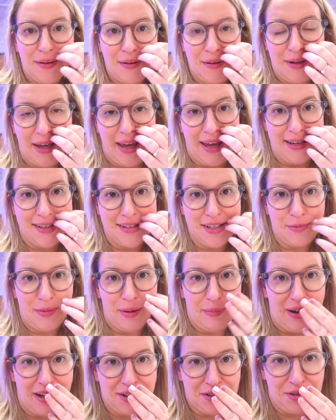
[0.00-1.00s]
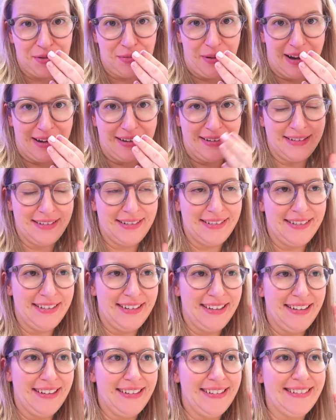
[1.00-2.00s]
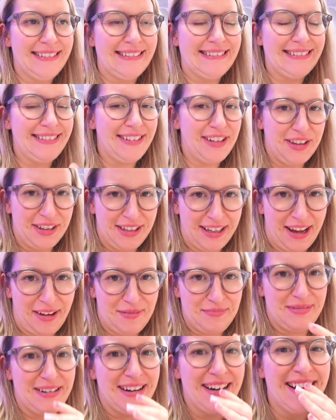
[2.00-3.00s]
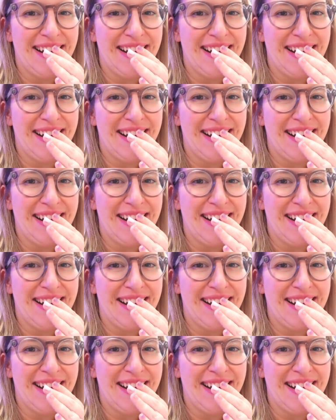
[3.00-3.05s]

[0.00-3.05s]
okay so my battery went on the camera